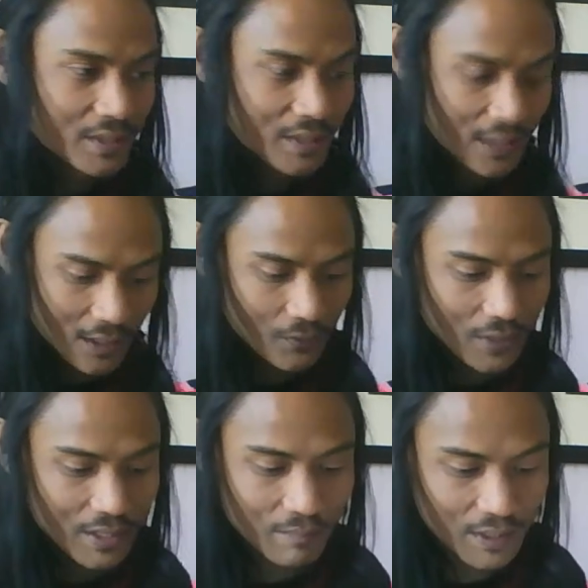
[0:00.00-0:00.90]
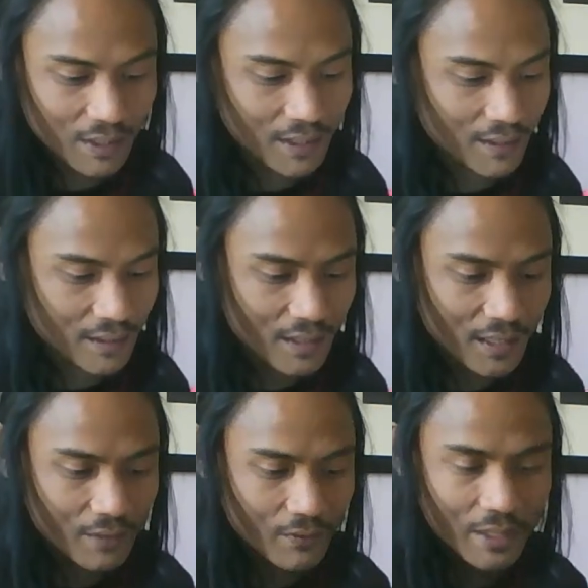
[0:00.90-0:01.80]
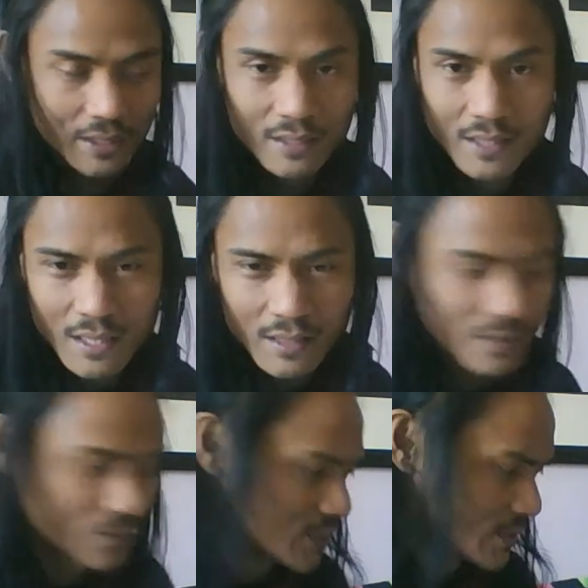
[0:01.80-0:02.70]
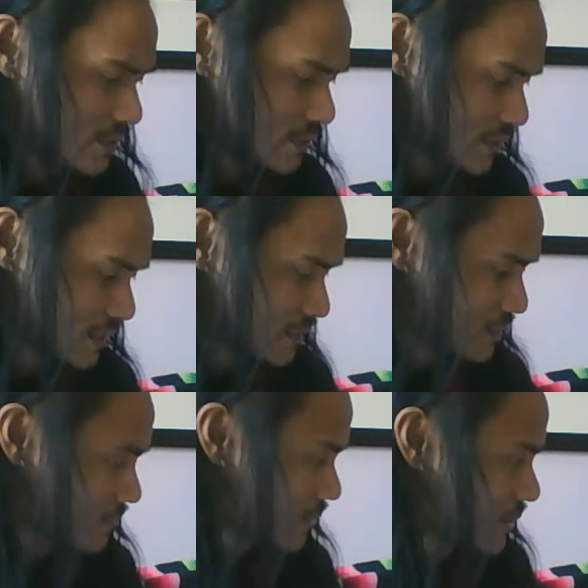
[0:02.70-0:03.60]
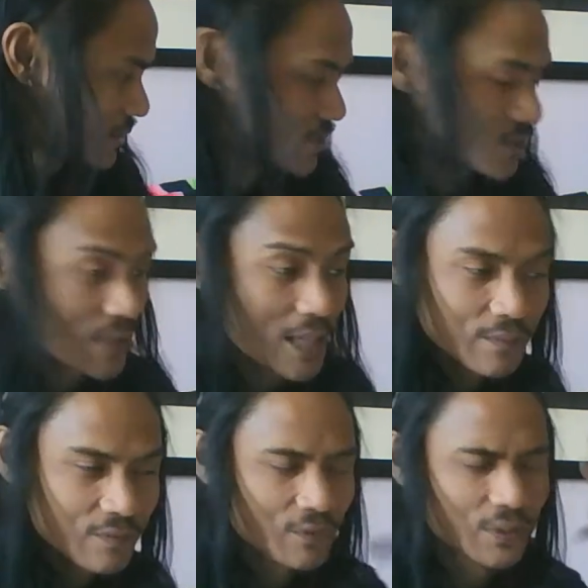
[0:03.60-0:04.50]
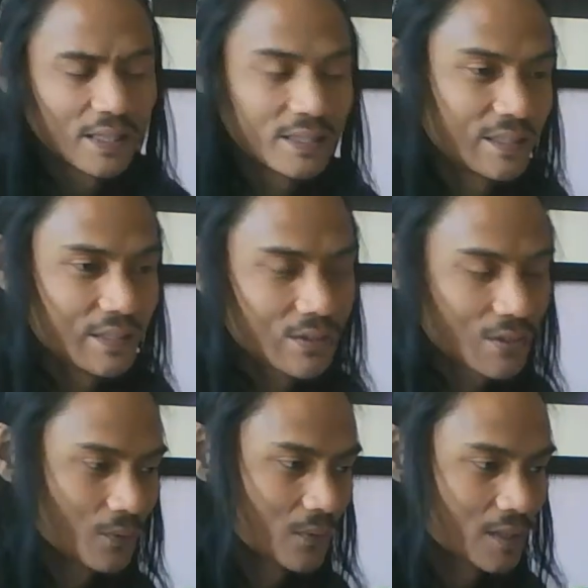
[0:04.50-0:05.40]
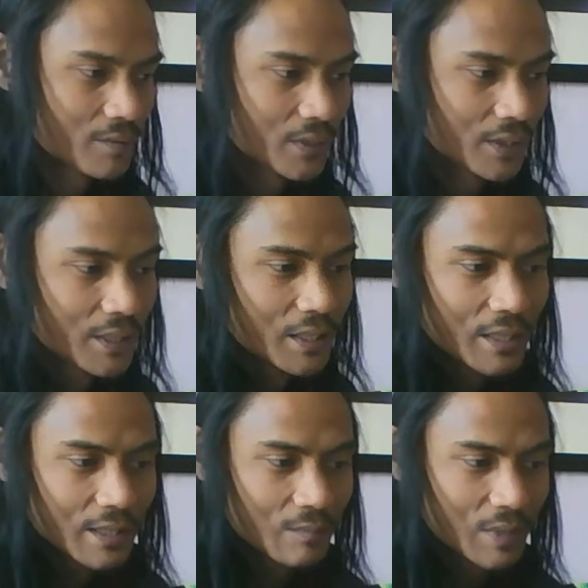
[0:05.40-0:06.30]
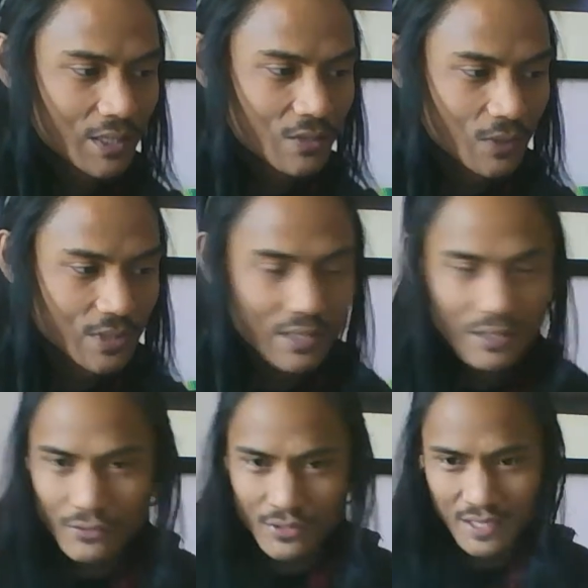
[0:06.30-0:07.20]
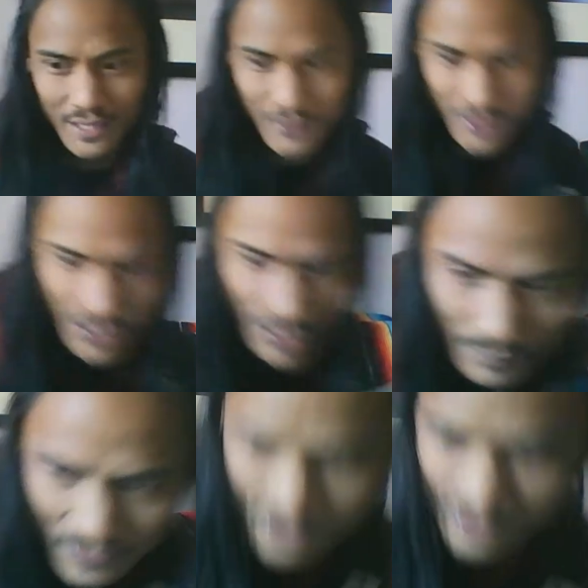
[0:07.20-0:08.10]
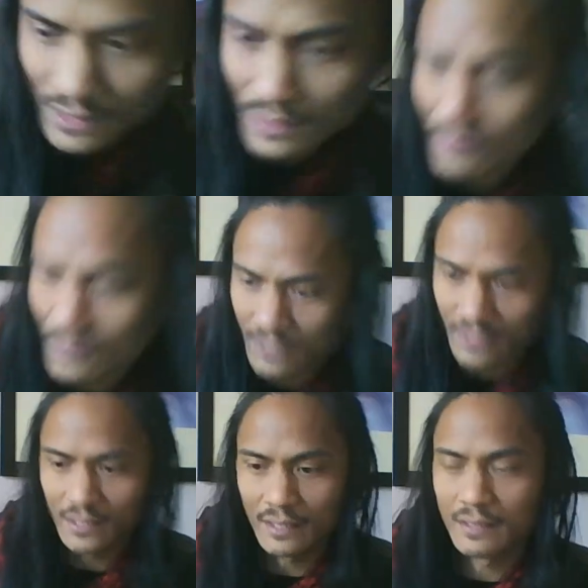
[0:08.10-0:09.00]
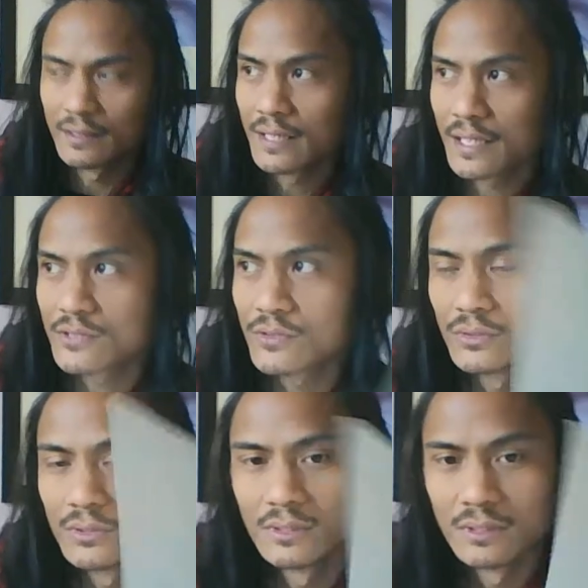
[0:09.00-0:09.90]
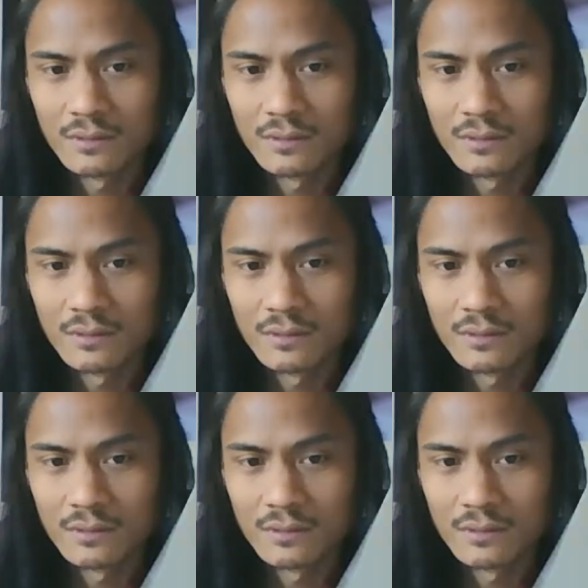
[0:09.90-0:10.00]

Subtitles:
not always, but like this is how because when you're strapped for ideas or whatever, you might as well just use sacred geometry or just like the natural